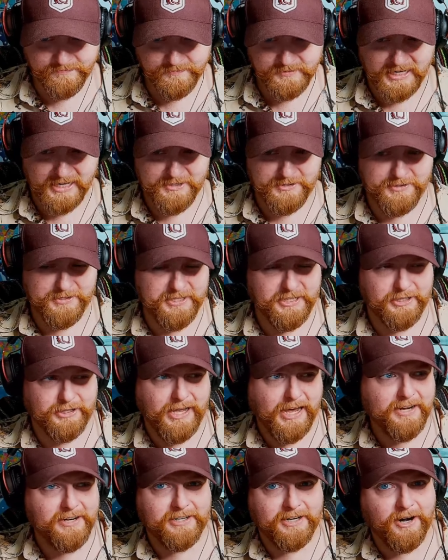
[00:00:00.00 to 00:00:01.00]
As you see, a
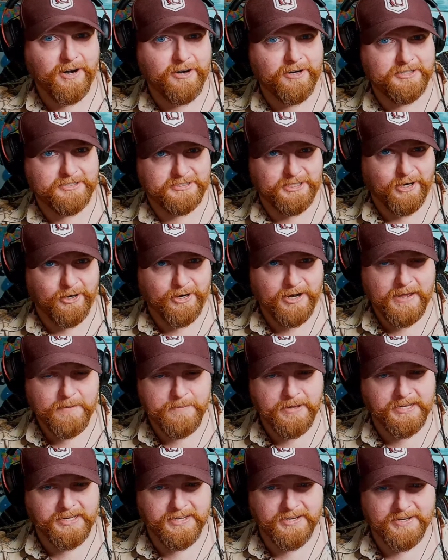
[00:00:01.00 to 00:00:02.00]
lot of cars are not
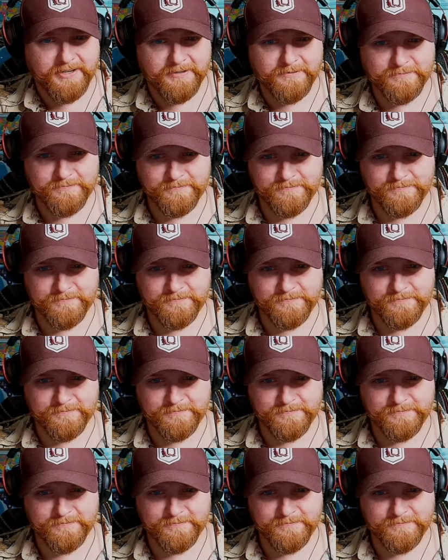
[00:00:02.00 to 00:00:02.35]
making it.